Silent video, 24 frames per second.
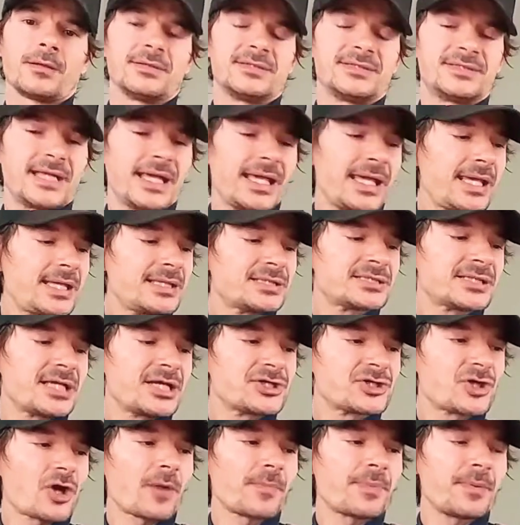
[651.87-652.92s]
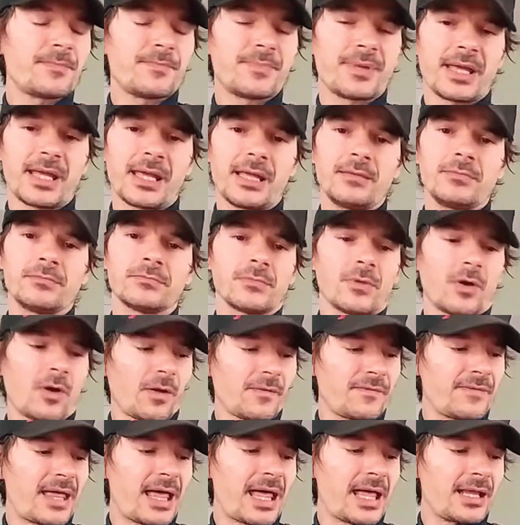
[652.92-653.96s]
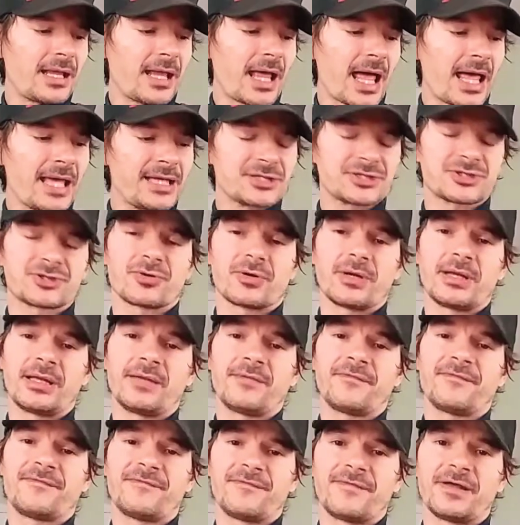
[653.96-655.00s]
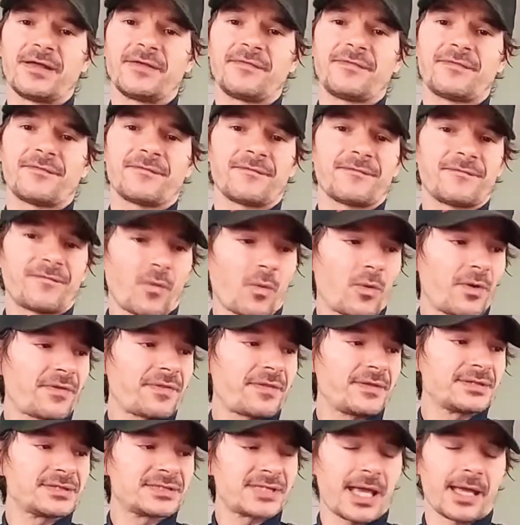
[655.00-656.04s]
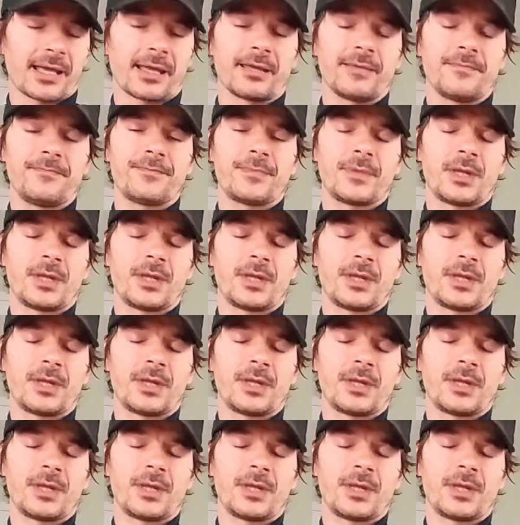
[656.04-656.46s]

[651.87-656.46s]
D, C sharp, and B on that A string, 5th, 4th, and 2nd.